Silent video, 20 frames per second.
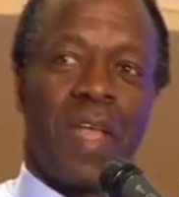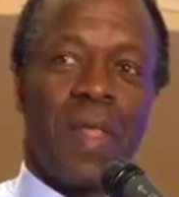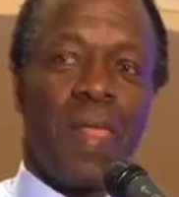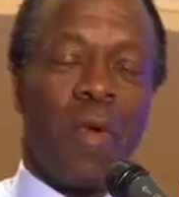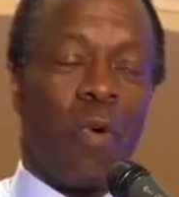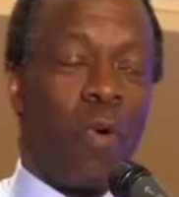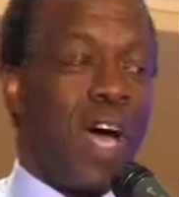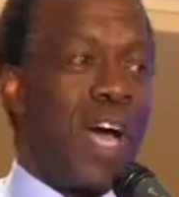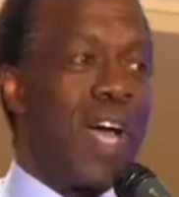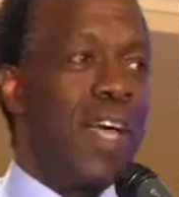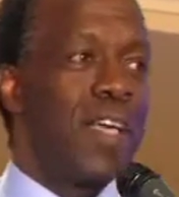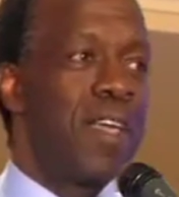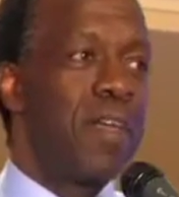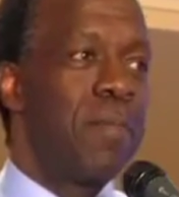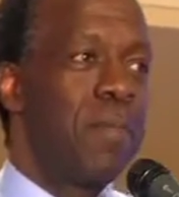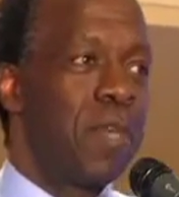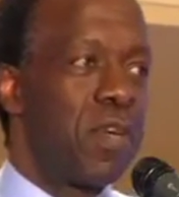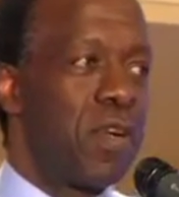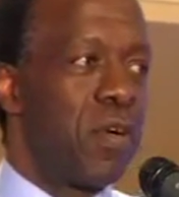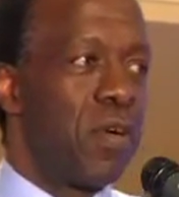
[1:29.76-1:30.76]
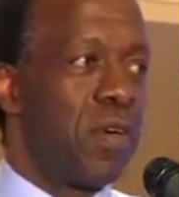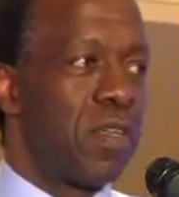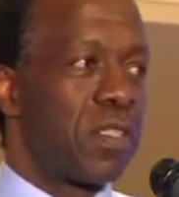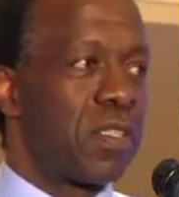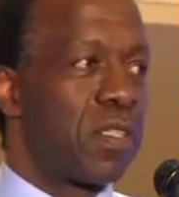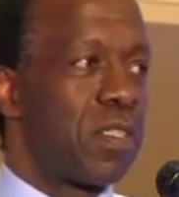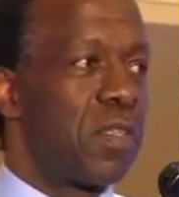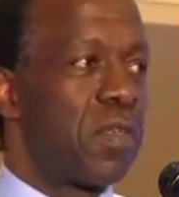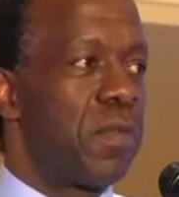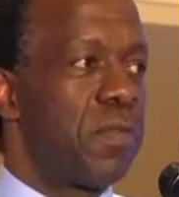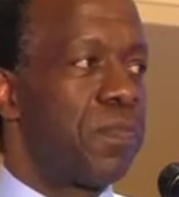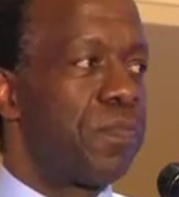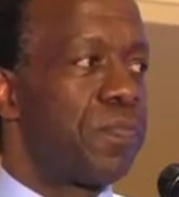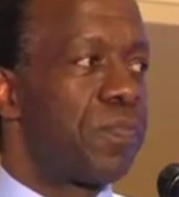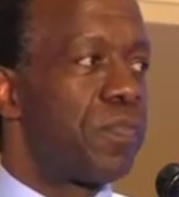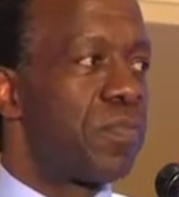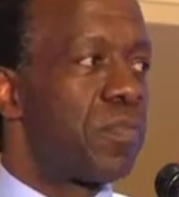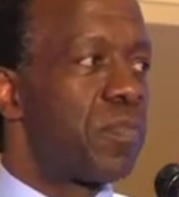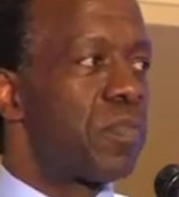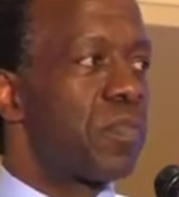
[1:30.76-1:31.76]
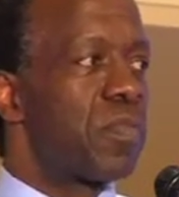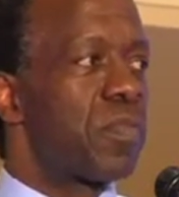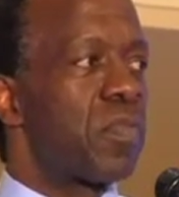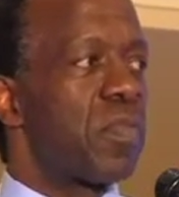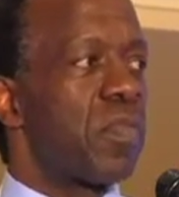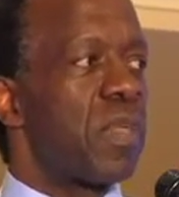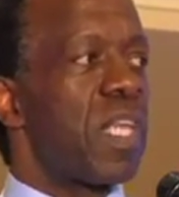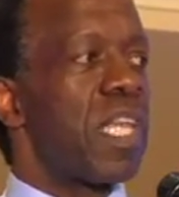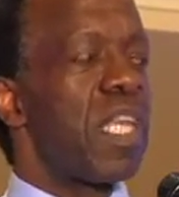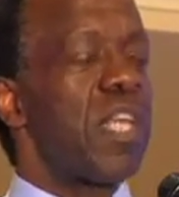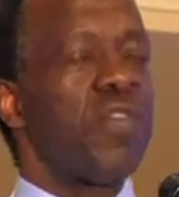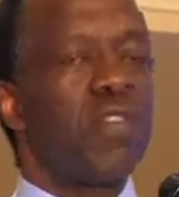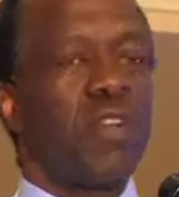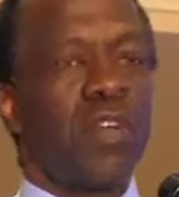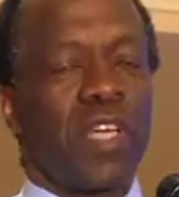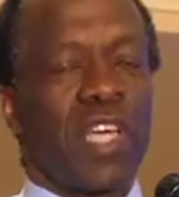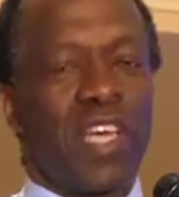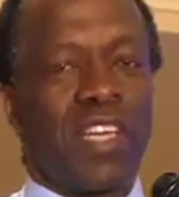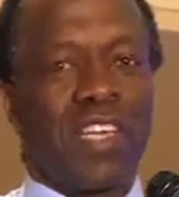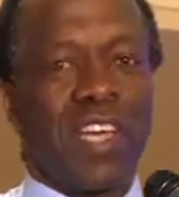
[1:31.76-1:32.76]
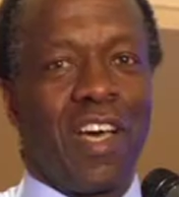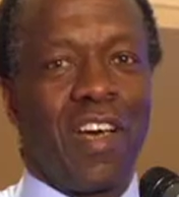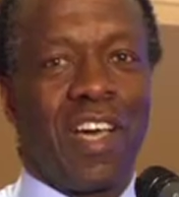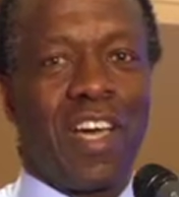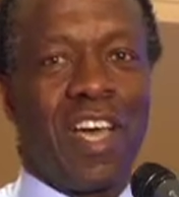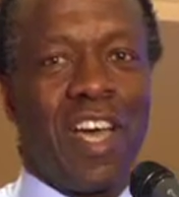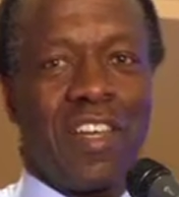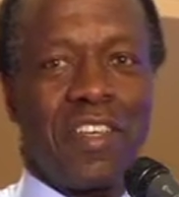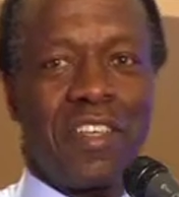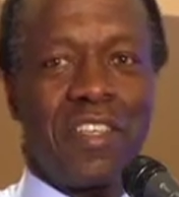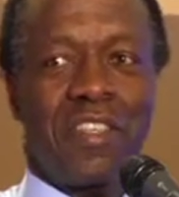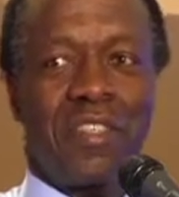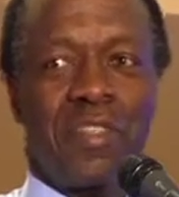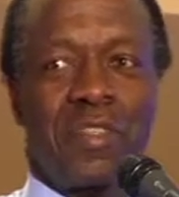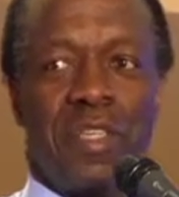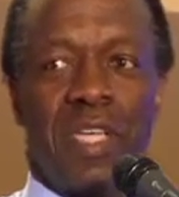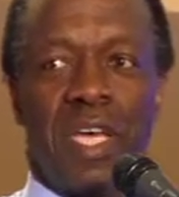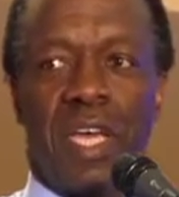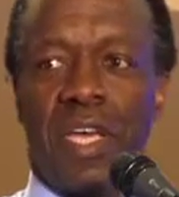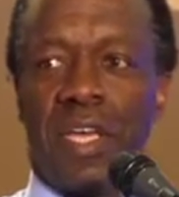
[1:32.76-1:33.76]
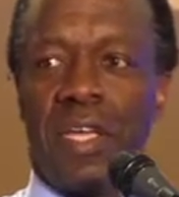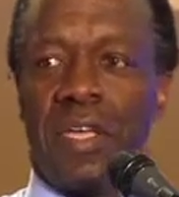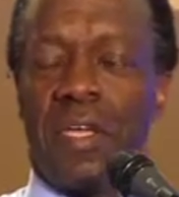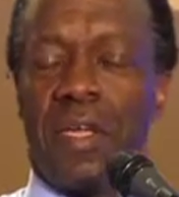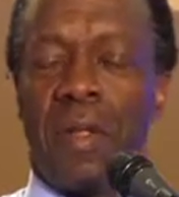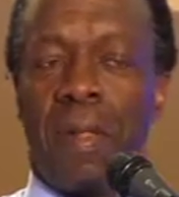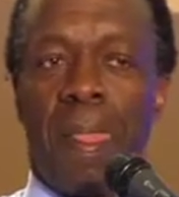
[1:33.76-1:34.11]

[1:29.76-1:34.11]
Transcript: Why? Because if you look at our country today,